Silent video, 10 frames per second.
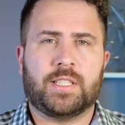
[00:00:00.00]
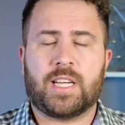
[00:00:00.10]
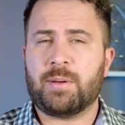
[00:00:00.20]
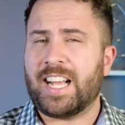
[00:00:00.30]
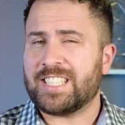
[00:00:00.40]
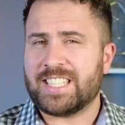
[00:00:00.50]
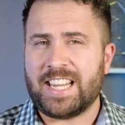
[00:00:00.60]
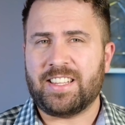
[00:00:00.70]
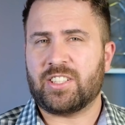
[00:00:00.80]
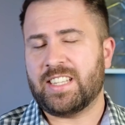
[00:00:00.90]
I'm not saying
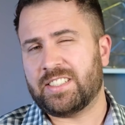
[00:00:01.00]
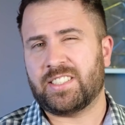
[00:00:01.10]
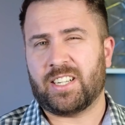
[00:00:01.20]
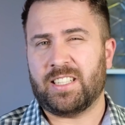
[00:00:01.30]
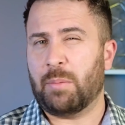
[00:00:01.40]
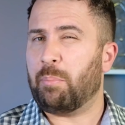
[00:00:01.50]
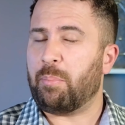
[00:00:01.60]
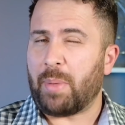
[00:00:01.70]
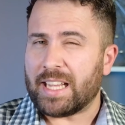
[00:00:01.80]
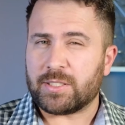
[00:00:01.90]
these are necessarily the
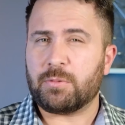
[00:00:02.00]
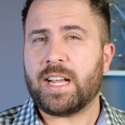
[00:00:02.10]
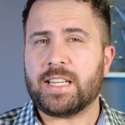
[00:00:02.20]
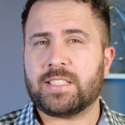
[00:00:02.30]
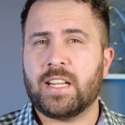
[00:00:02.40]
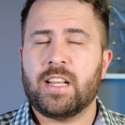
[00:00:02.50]
best ways